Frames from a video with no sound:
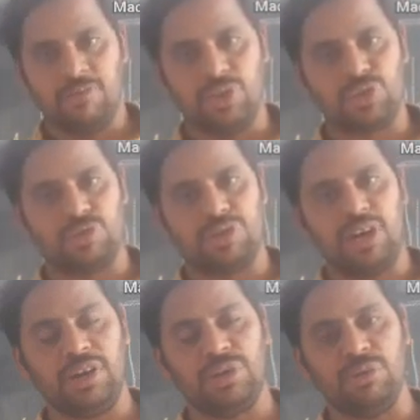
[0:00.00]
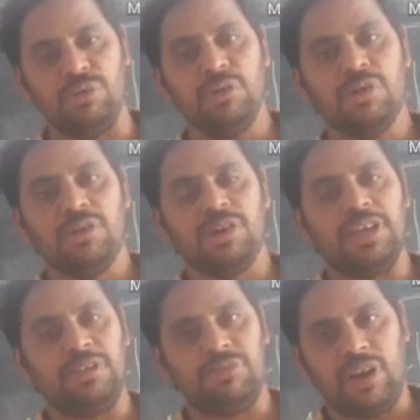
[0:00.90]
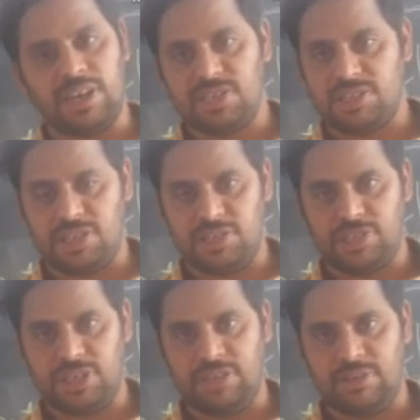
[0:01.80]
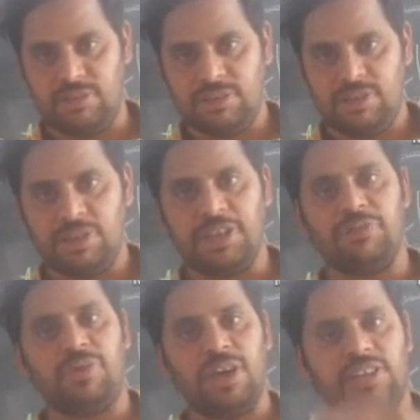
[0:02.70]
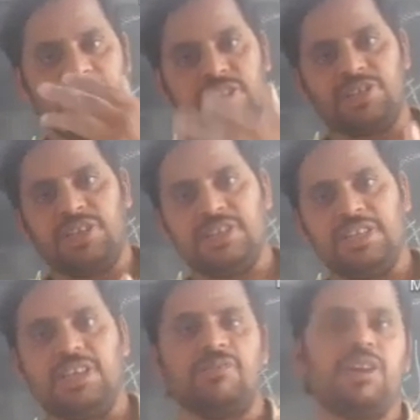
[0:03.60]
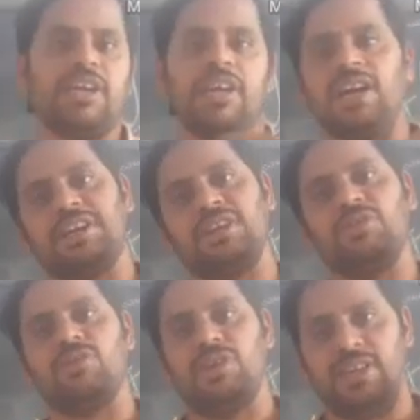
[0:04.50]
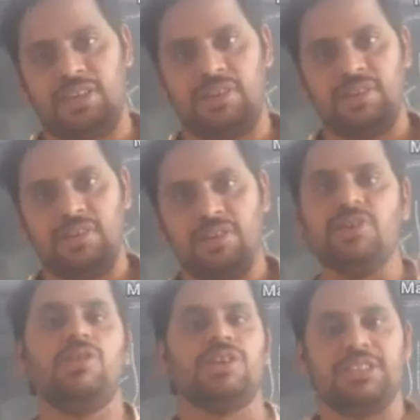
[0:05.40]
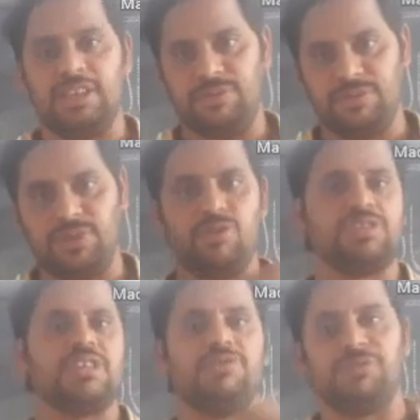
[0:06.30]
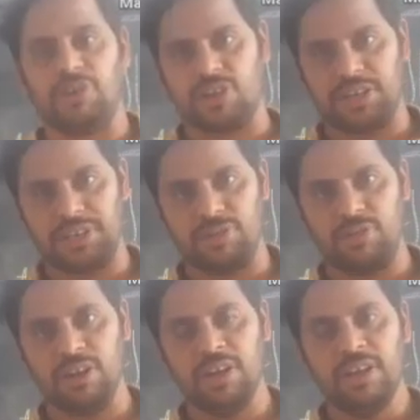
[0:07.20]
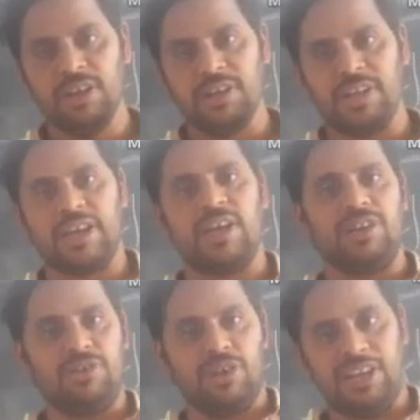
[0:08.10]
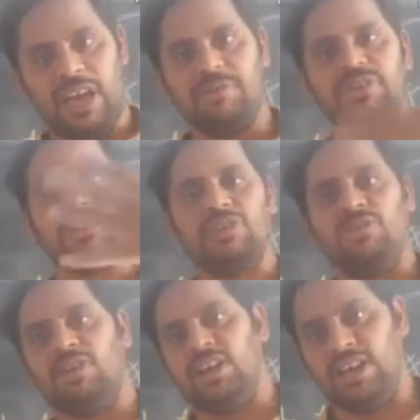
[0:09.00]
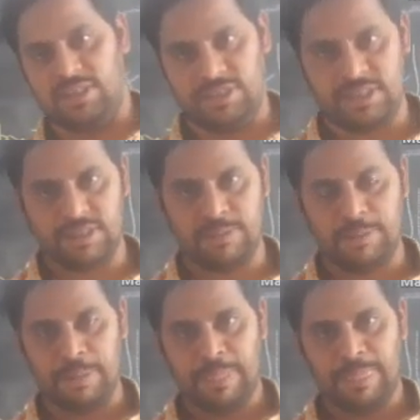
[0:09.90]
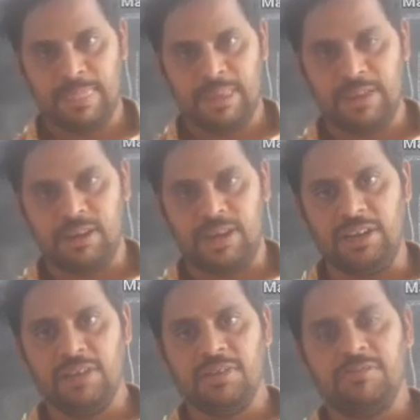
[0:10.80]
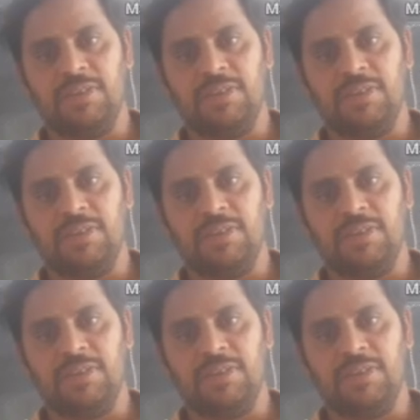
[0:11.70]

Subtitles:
We should not do deforestation. Deforestation is equally cutting your neck, yourself. Yourself you are cutting your neck or you are damaging your lungs. Right?